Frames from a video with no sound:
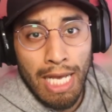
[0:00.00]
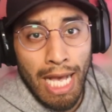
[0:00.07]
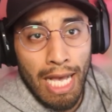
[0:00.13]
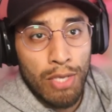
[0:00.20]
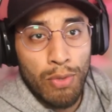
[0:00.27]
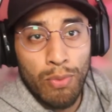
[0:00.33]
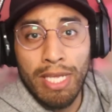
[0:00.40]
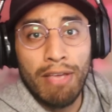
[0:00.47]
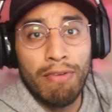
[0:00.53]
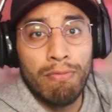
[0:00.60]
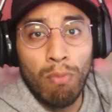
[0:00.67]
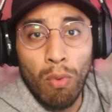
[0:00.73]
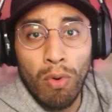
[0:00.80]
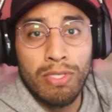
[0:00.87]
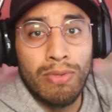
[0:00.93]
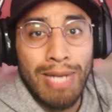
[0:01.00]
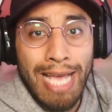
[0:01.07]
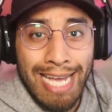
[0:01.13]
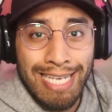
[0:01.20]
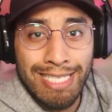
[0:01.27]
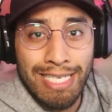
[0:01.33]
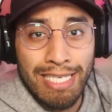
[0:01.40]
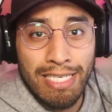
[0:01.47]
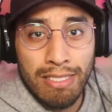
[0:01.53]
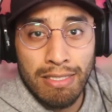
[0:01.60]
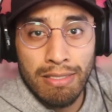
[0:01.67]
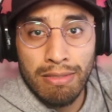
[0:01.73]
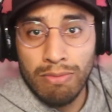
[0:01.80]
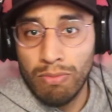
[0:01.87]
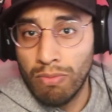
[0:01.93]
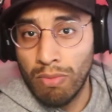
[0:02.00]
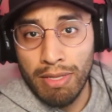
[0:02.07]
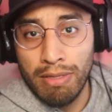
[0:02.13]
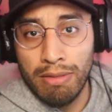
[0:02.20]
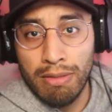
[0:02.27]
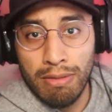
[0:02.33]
Uh, you give Warzone access with